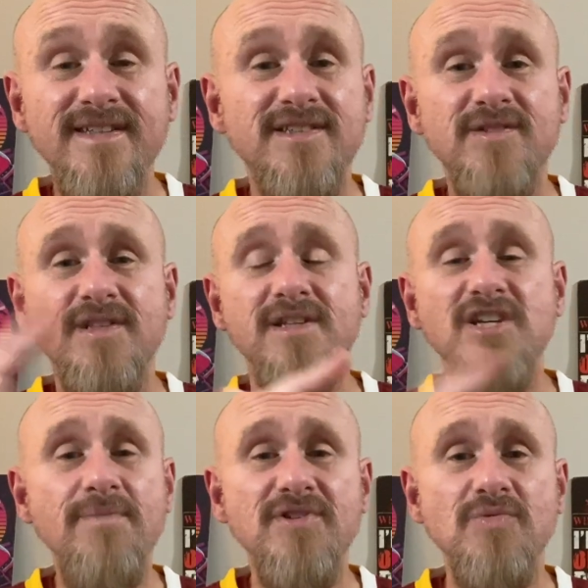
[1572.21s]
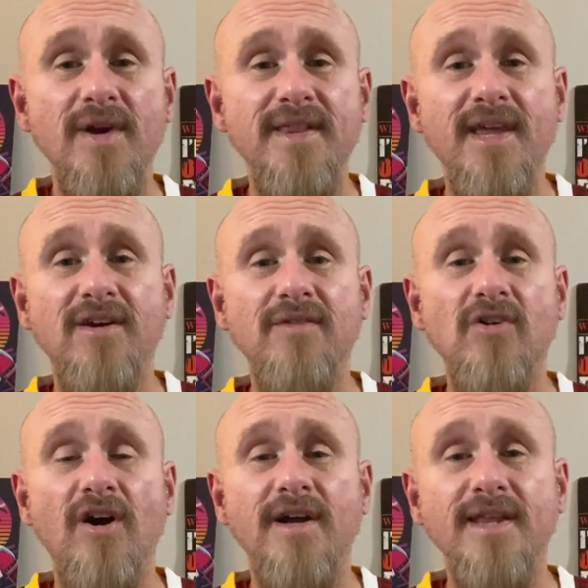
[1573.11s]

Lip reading: It's the cheapest way they could have gone,